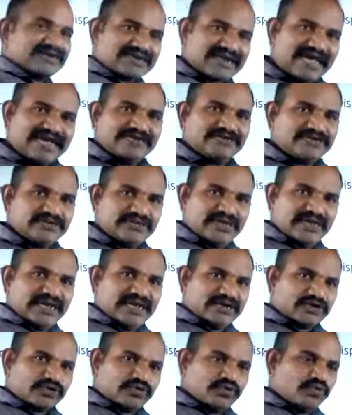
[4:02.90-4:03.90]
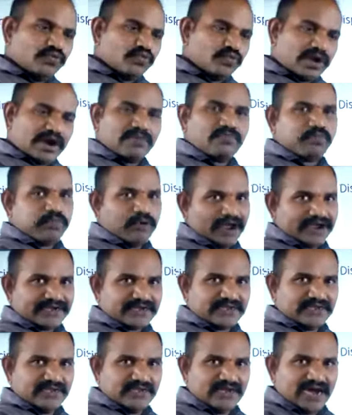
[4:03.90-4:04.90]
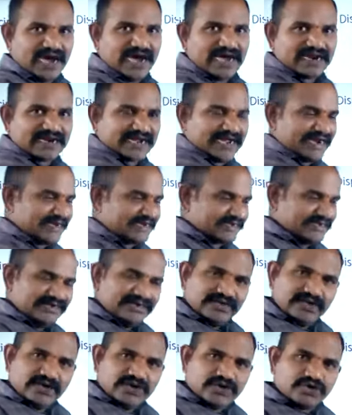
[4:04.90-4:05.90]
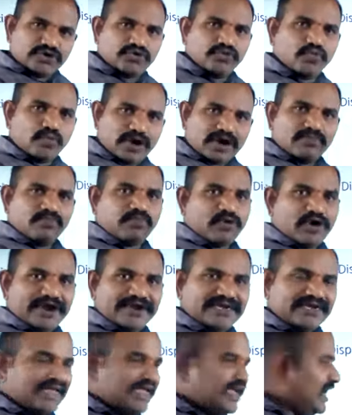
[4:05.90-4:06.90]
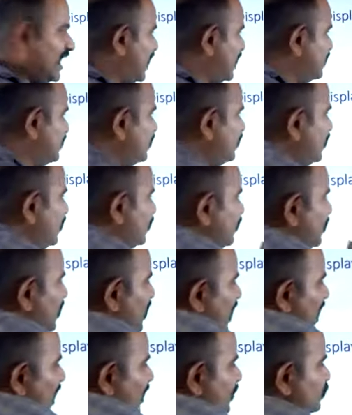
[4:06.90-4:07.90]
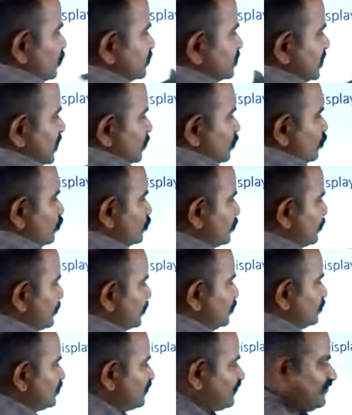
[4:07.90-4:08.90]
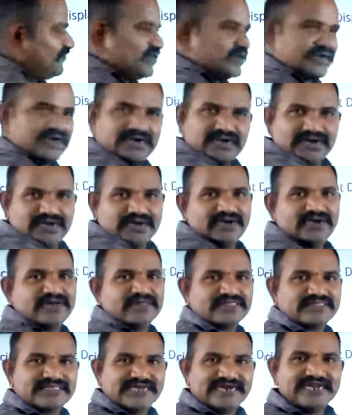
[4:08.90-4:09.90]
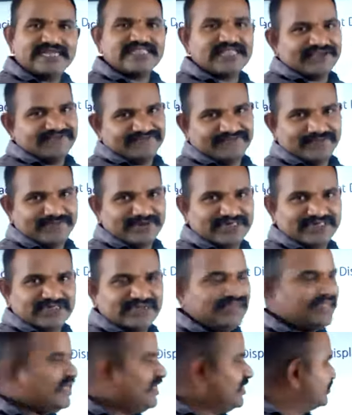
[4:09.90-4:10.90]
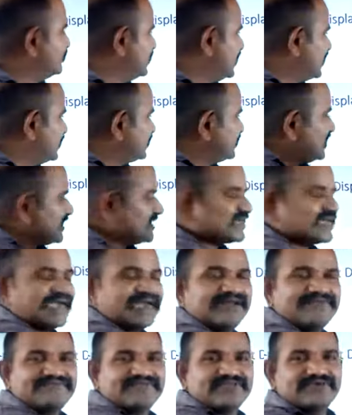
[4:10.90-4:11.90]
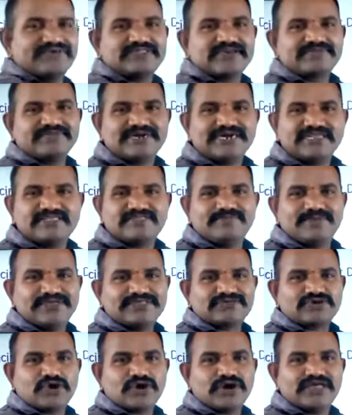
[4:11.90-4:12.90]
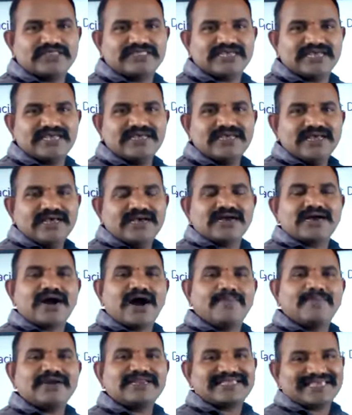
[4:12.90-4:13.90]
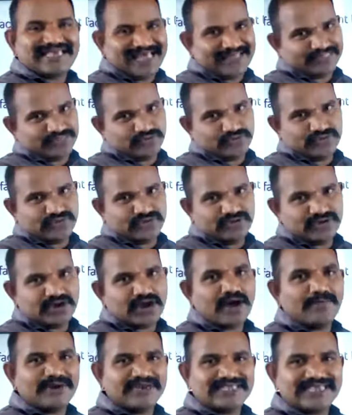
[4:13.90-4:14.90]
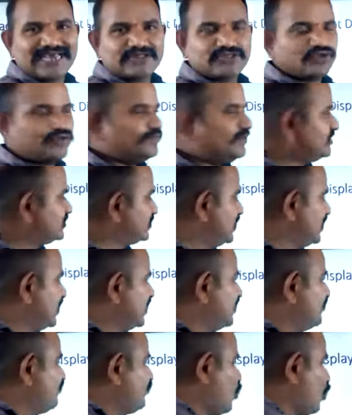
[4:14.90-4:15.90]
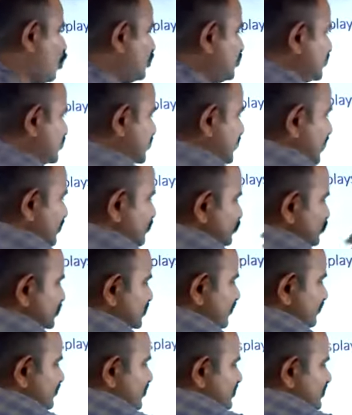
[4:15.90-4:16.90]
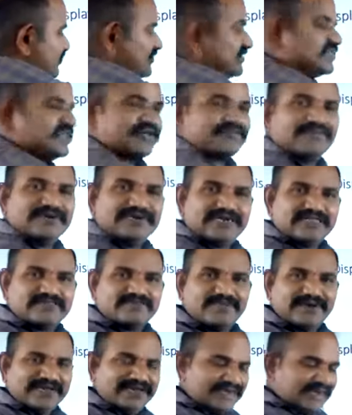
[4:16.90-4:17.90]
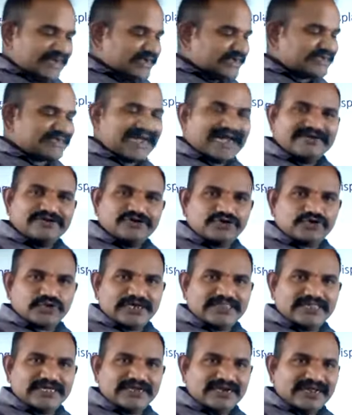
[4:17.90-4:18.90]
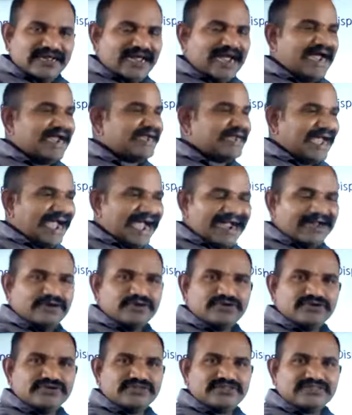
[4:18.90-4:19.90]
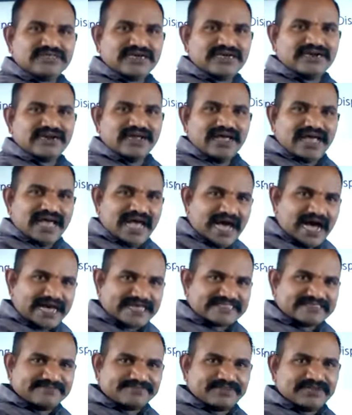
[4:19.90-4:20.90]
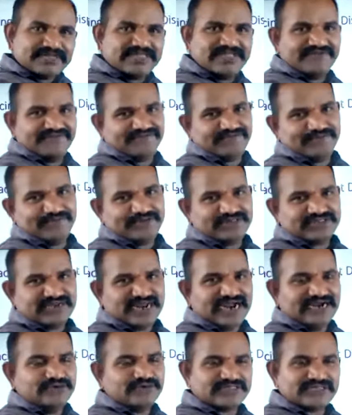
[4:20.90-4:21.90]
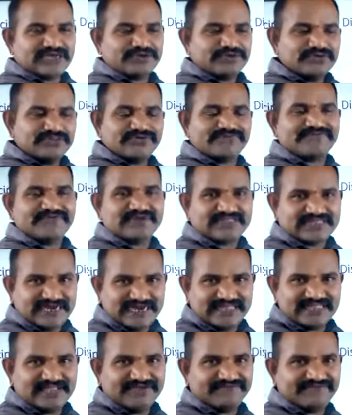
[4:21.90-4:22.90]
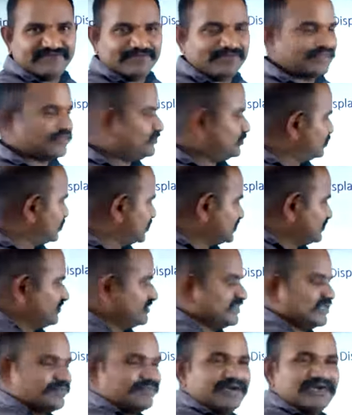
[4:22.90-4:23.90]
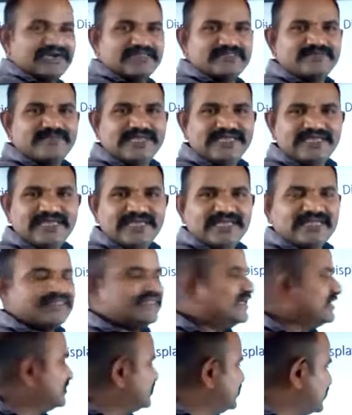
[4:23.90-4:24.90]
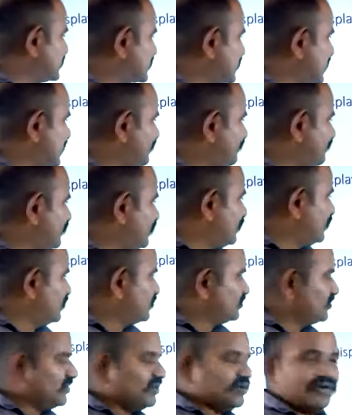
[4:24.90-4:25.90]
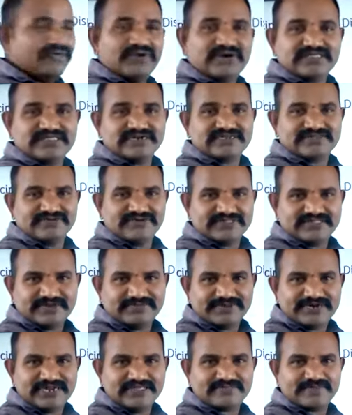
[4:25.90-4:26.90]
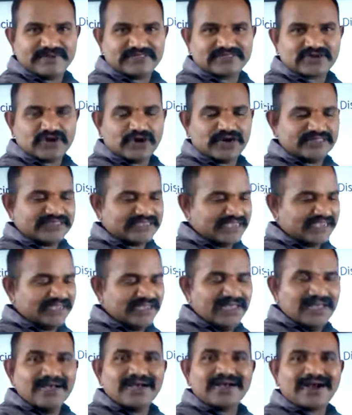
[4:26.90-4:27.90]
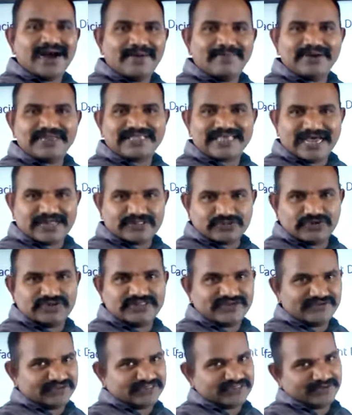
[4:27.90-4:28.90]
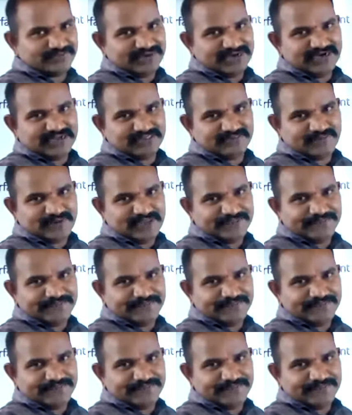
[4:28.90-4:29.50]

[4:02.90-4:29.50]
tied to one point, are connected to one point, and the anodes are going to be used for sending the information, then that kind of 7-segment display is called as a common cathode. Common cathode means if all the cathodes of the 7-segment display tied together and anodes are accepting the information, anodes are used for sending the information to the 7-segment display, then that kind of 7-segment display is called as a common cathode 7-segment display.